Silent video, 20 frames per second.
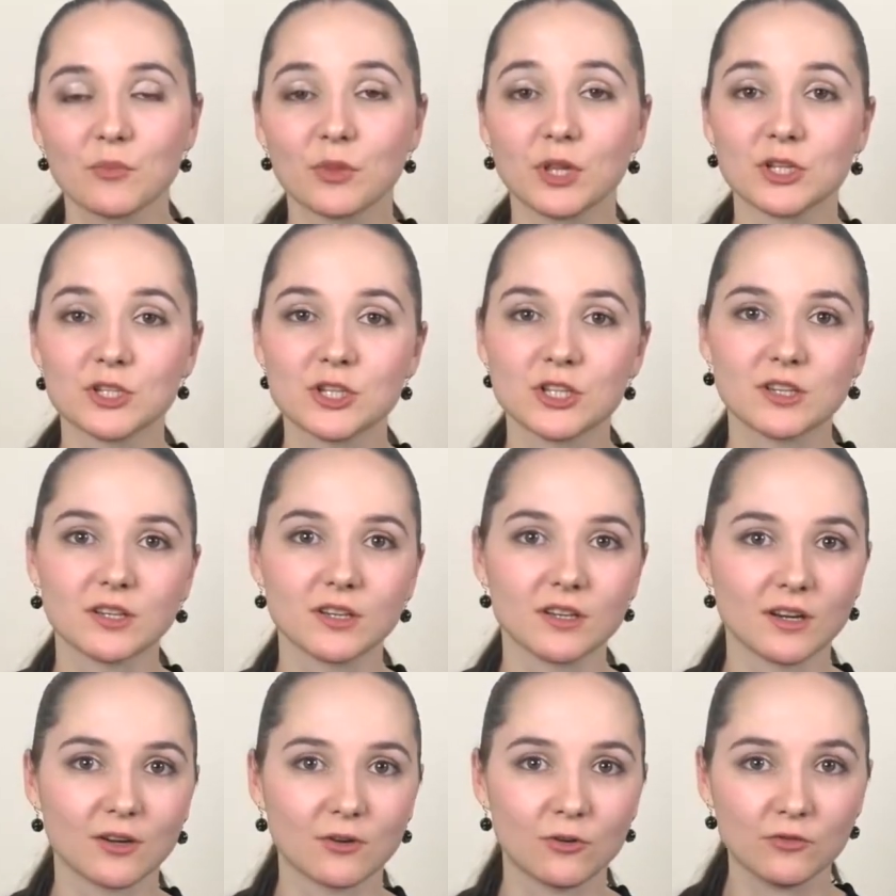The
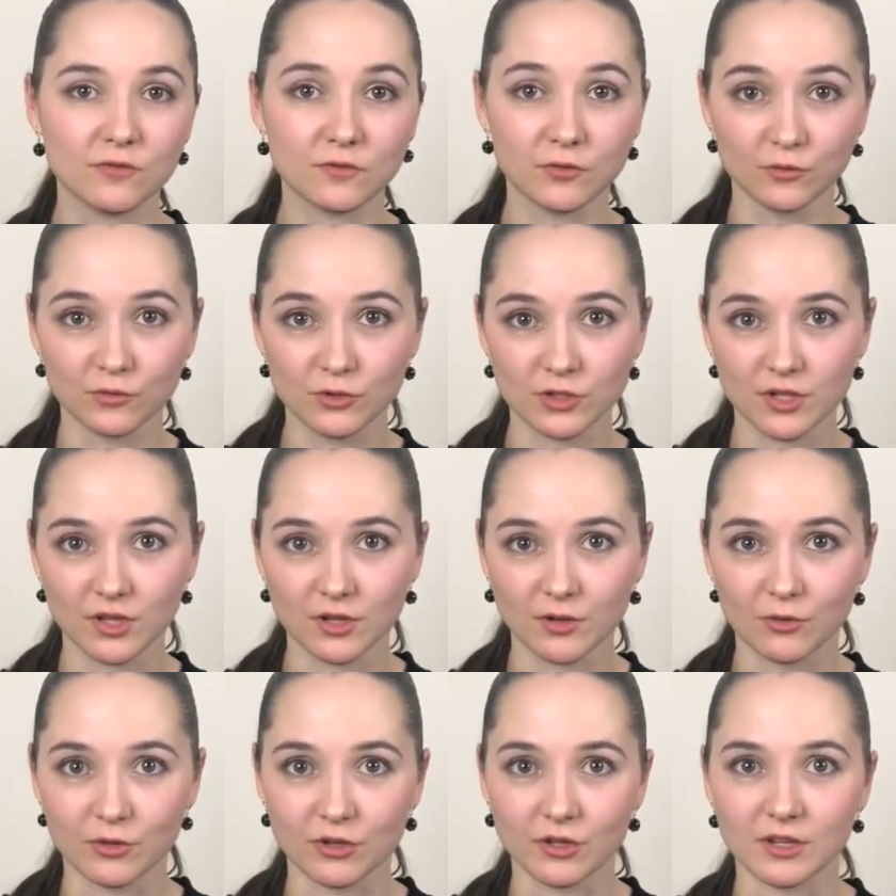player mats are
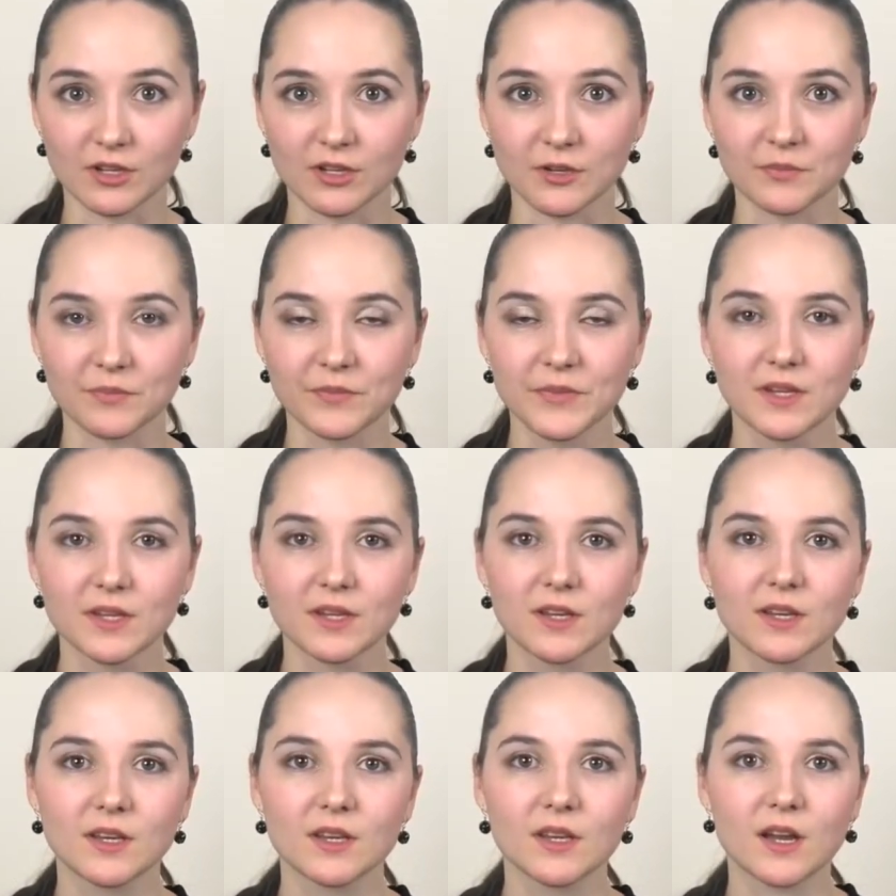double-sided,
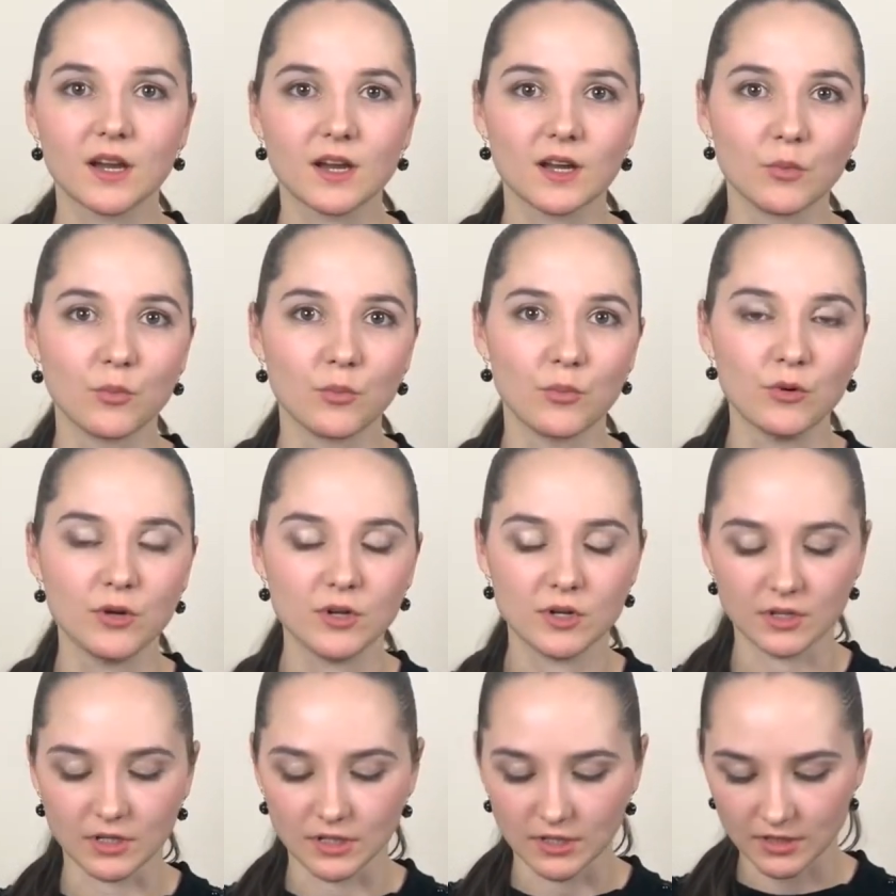just like the
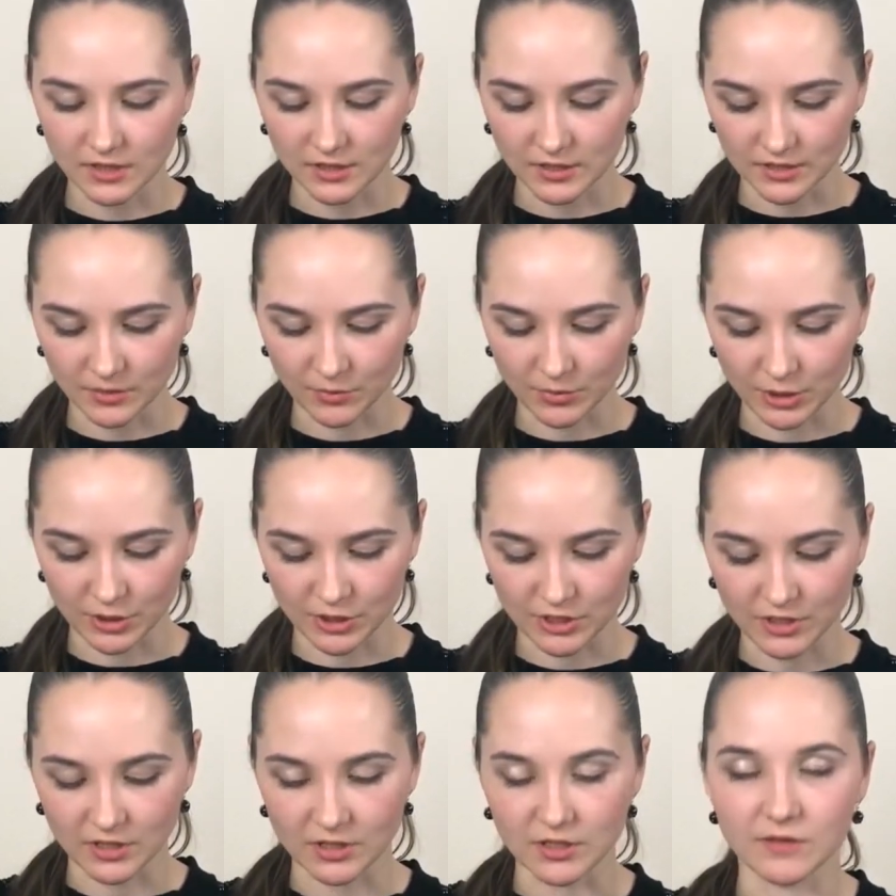game board. They
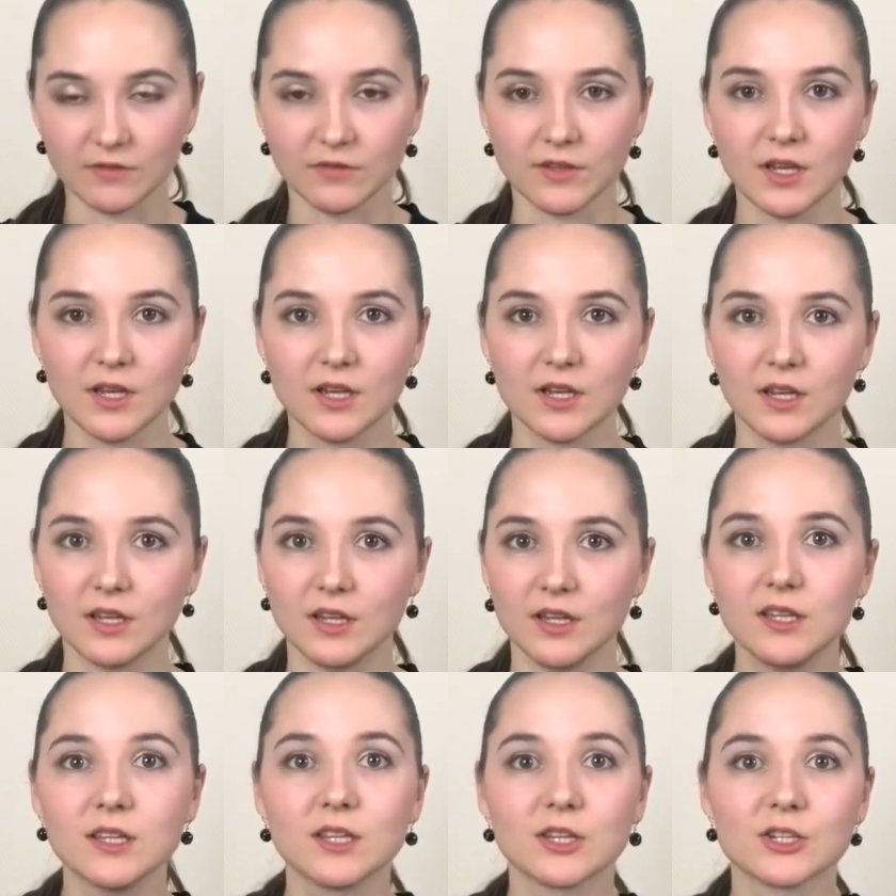have the
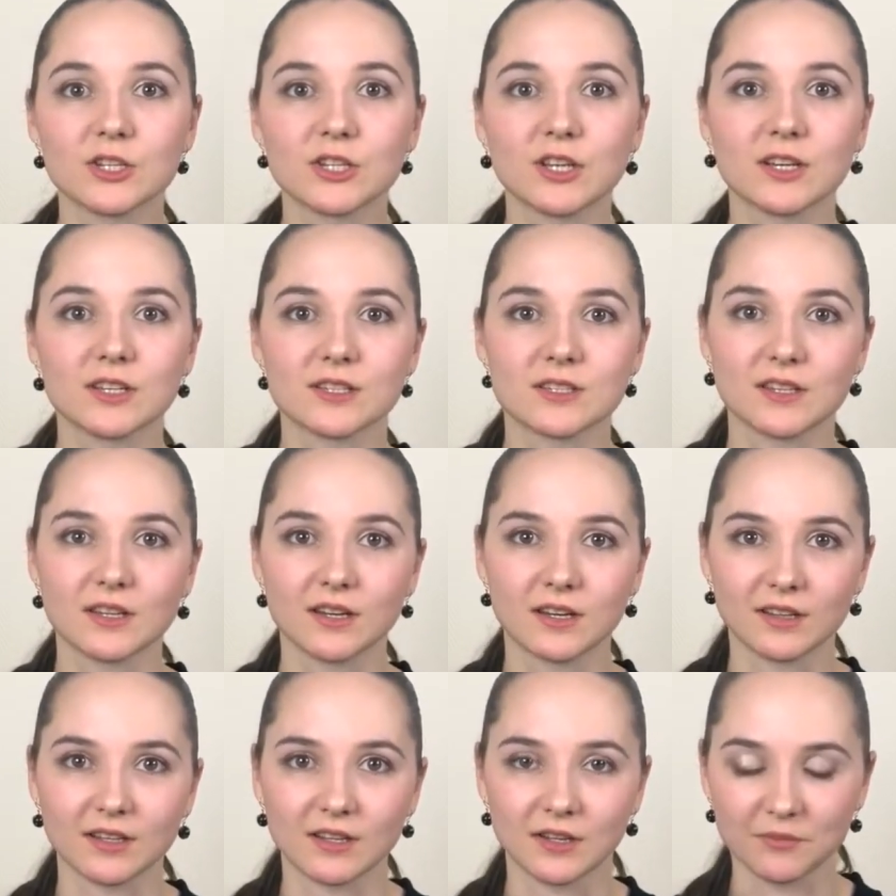day and the
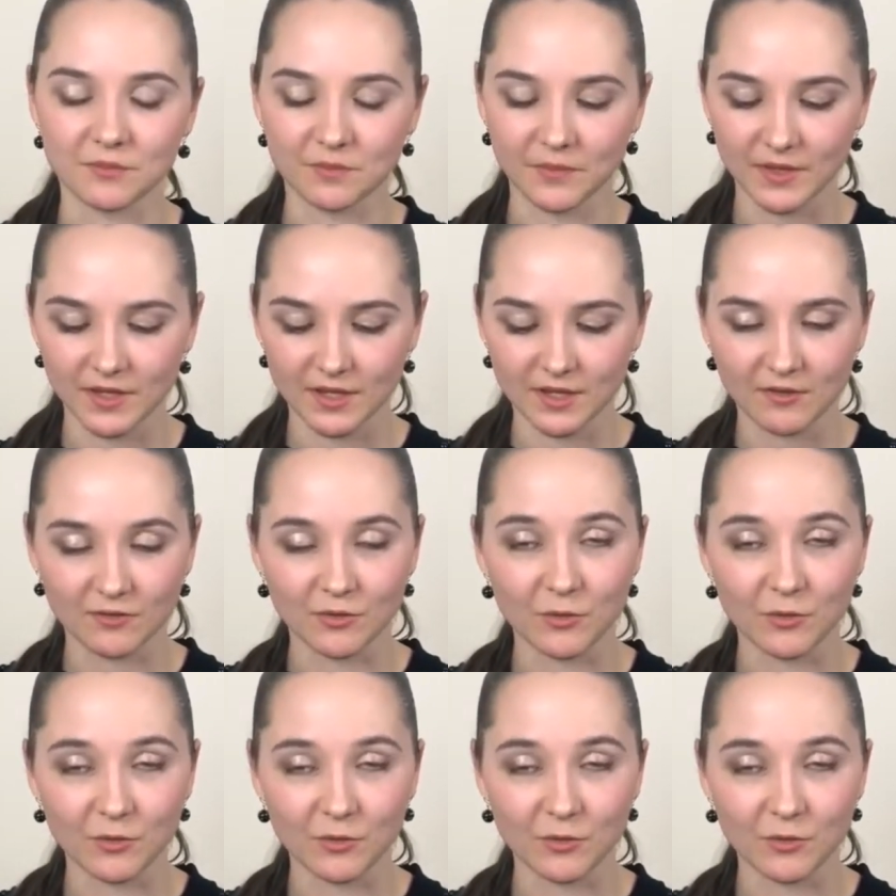night sides.